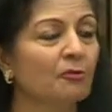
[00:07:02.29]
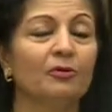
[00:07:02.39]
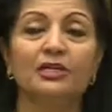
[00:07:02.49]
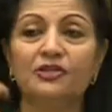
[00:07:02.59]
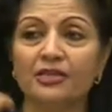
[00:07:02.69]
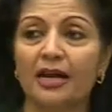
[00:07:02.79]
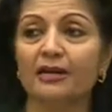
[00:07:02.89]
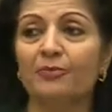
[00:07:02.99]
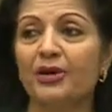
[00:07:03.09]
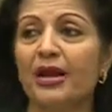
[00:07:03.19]
We
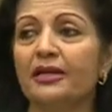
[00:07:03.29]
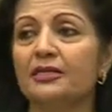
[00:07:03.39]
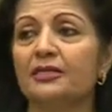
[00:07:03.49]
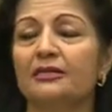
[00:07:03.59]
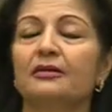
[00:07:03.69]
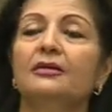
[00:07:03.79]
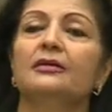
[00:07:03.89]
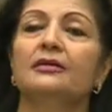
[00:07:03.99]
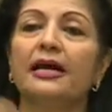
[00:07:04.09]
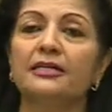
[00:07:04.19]
celebrate
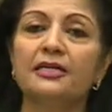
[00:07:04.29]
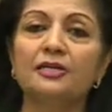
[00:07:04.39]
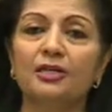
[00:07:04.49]
that in